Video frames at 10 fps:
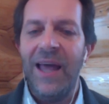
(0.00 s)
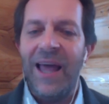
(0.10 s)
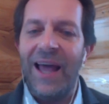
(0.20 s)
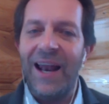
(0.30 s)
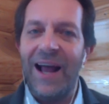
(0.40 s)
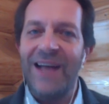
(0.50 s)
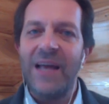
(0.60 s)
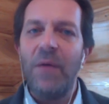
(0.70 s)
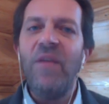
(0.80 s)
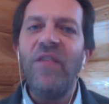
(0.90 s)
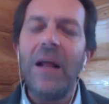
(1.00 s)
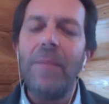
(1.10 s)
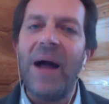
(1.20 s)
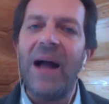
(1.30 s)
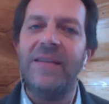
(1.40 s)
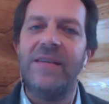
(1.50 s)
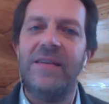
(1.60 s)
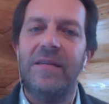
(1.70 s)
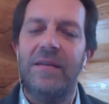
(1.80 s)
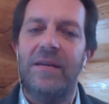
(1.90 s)
And as I reflect back
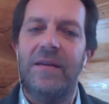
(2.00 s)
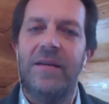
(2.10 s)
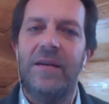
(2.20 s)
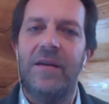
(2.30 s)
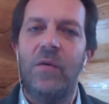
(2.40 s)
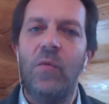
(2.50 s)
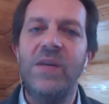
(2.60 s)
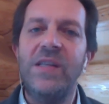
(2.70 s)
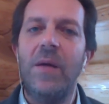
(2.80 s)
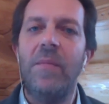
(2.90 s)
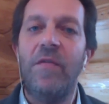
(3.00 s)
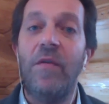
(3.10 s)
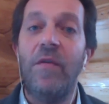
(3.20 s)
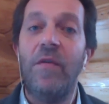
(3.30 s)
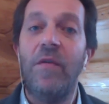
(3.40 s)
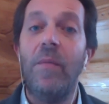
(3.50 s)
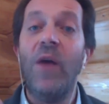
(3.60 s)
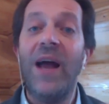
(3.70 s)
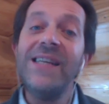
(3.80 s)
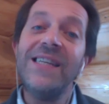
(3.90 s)
with them from
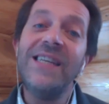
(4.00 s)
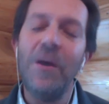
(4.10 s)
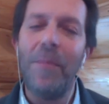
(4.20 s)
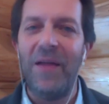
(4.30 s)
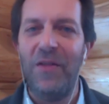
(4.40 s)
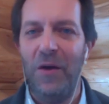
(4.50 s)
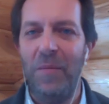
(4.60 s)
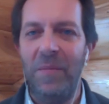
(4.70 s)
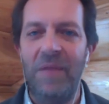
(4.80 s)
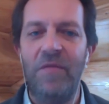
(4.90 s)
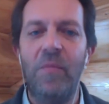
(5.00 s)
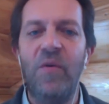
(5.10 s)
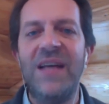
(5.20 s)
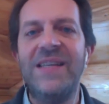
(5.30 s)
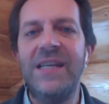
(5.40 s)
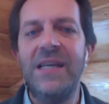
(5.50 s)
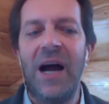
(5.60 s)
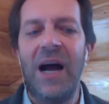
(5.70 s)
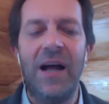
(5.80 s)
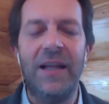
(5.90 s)
what I see about them and from what I see
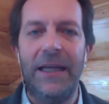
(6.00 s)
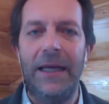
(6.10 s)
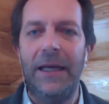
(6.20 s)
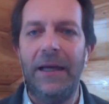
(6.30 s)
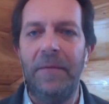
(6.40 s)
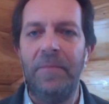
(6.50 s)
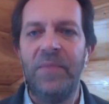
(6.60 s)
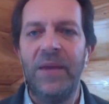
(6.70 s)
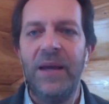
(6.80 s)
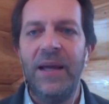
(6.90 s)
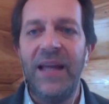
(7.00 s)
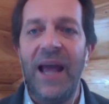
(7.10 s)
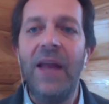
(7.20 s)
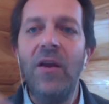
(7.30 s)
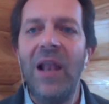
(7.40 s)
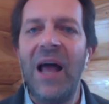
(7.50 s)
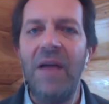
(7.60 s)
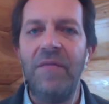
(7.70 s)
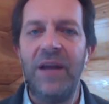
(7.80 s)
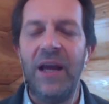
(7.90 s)
how they they handle life and,